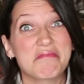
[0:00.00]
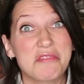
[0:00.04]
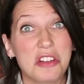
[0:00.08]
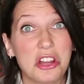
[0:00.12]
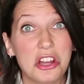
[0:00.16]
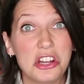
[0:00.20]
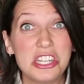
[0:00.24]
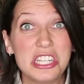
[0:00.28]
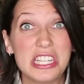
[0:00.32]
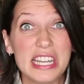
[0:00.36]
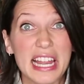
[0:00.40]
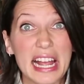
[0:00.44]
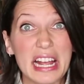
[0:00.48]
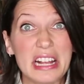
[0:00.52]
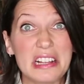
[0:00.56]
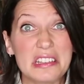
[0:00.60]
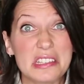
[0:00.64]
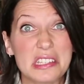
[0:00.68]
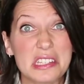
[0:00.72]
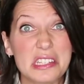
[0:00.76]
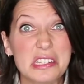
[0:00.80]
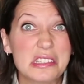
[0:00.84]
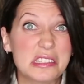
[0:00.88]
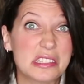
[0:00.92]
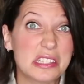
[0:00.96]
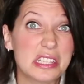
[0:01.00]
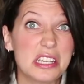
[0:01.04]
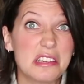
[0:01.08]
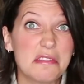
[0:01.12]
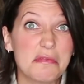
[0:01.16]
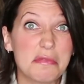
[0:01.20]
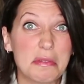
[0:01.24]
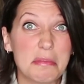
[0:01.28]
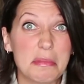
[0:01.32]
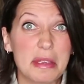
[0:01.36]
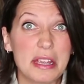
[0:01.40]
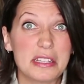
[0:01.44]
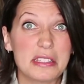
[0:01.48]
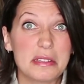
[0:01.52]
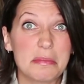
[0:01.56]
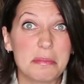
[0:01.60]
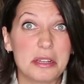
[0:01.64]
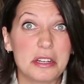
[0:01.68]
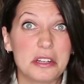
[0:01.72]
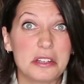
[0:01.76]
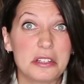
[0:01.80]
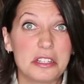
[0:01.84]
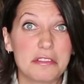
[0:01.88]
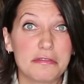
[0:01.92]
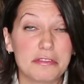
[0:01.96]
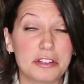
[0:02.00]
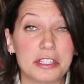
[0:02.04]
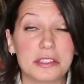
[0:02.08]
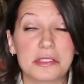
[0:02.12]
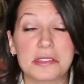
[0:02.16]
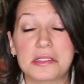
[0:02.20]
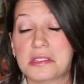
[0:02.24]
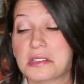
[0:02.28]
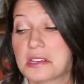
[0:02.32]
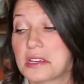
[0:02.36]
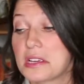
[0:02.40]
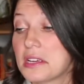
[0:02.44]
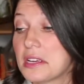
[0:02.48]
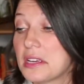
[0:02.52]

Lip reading: Good test, see if it makes a bigger difference